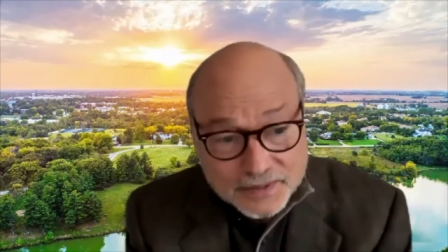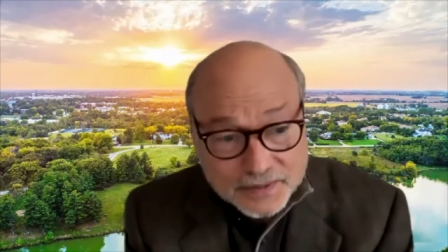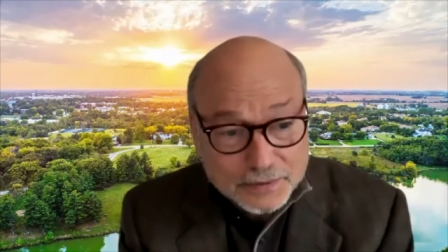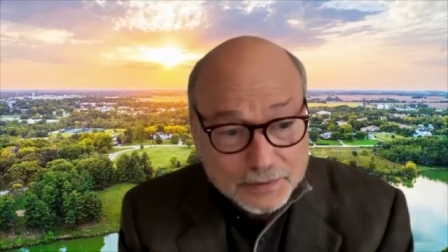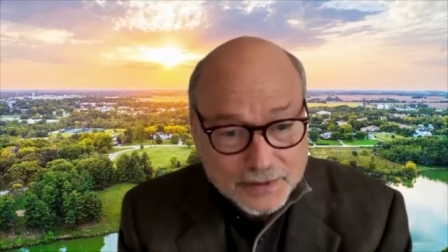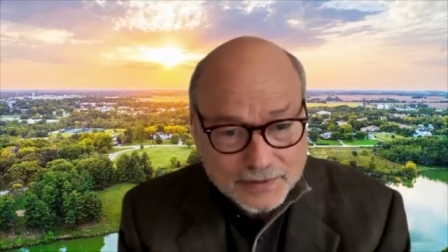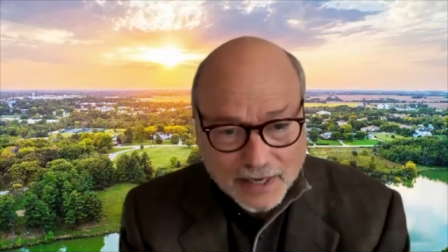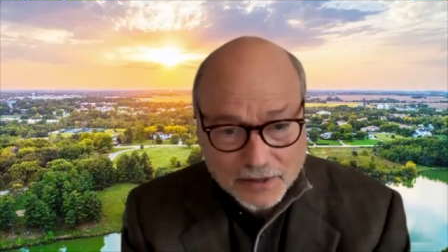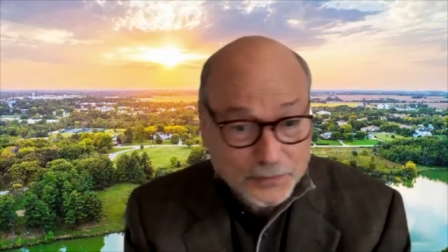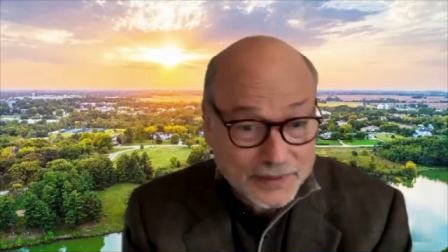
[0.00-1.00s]
What do we
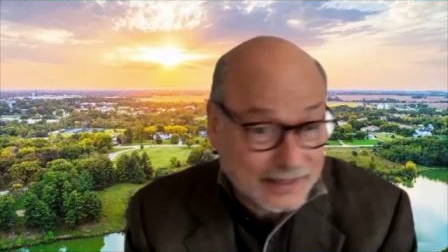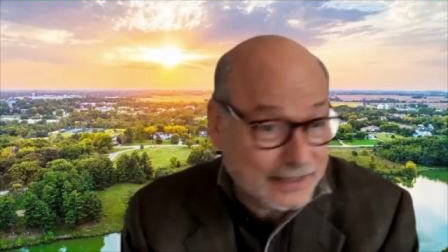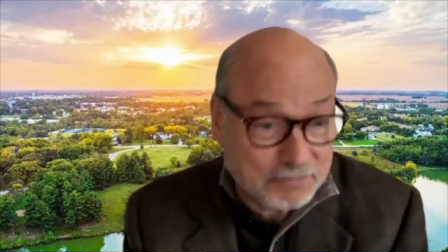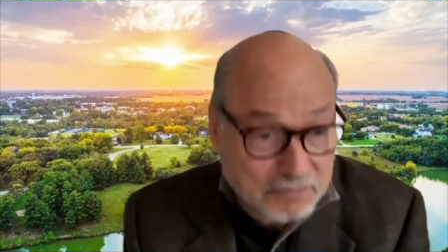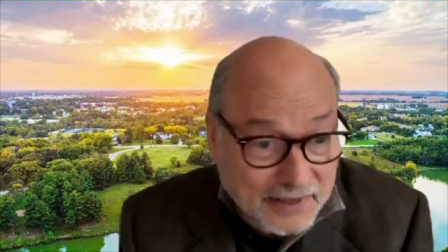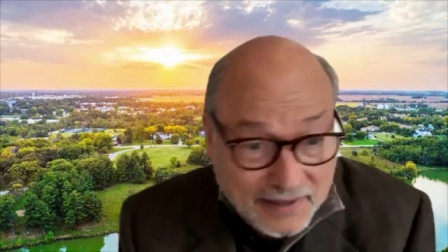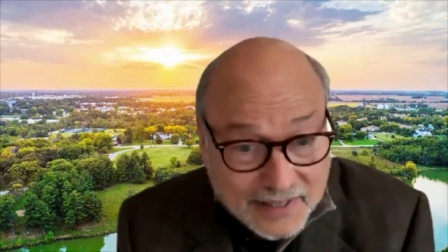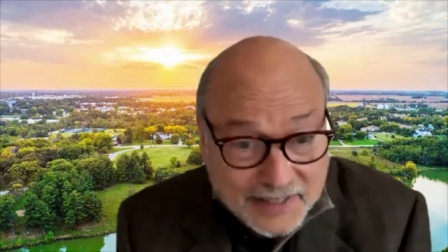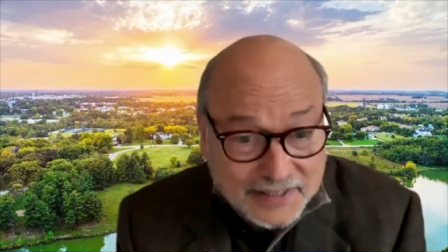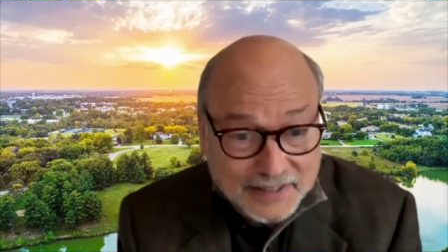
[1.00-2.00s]
do, and how do we leave
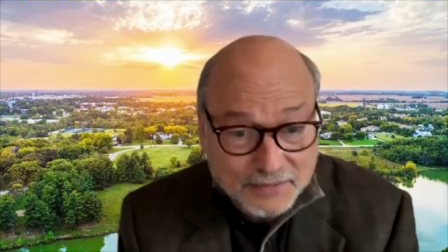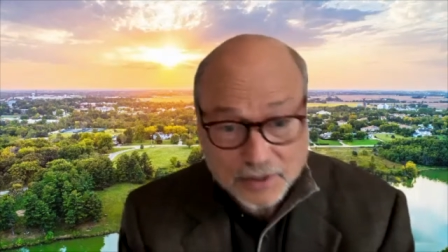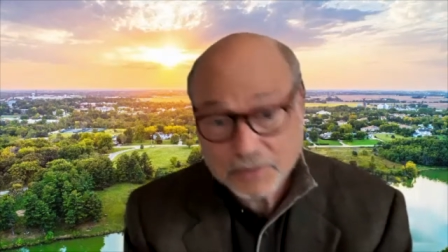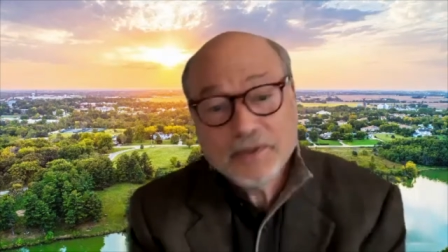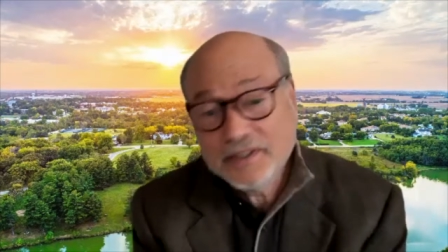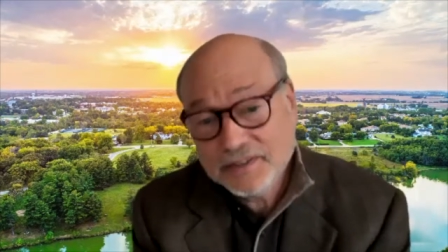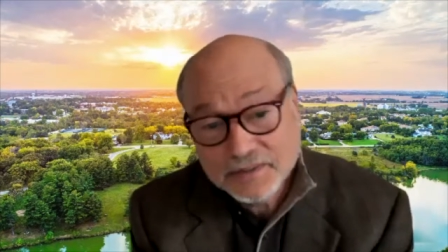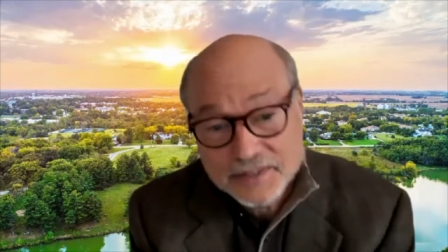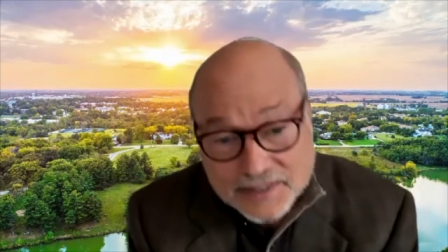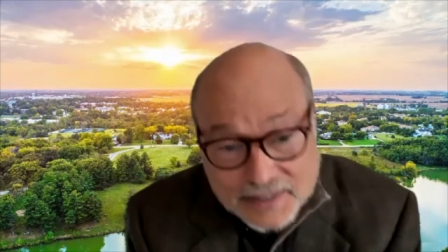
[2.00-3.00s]
him behind, and what are
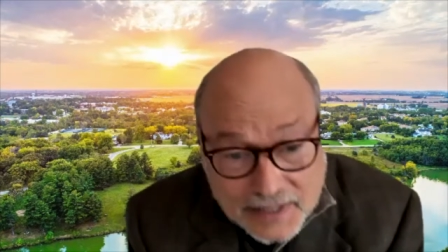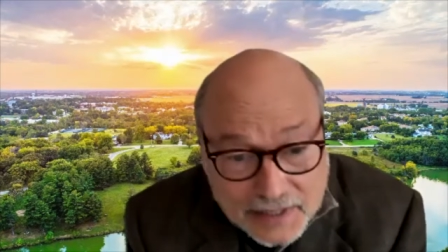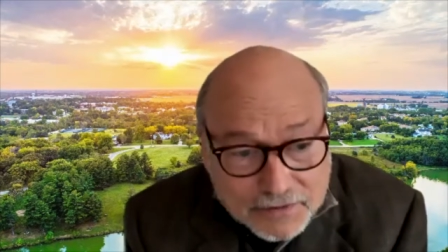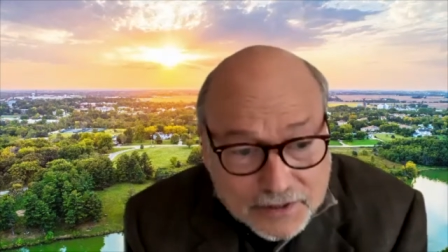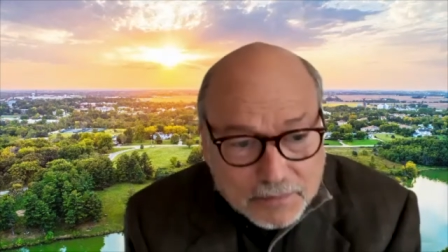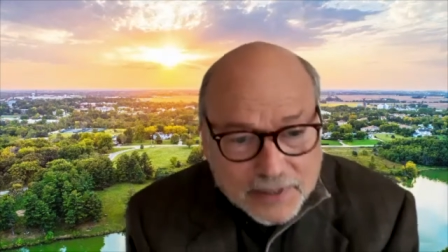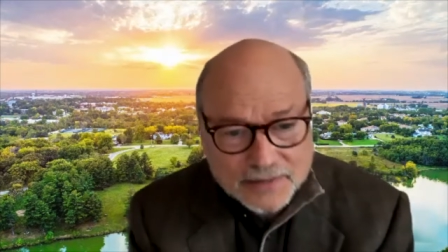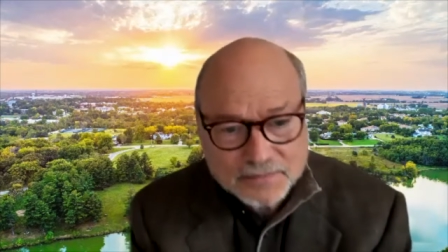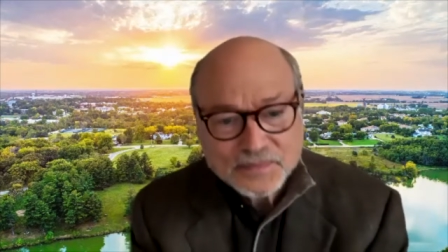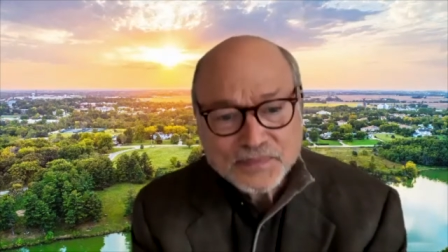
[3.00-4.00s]
we going to do to save
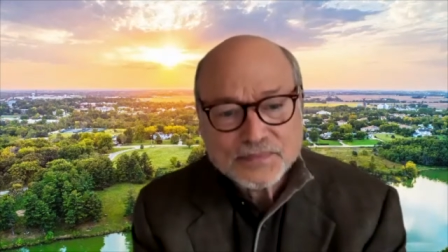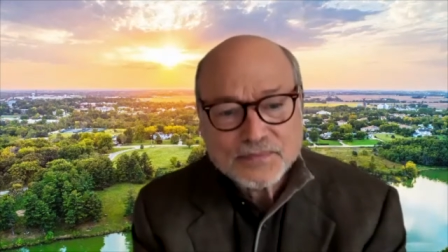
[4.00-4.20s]
him? And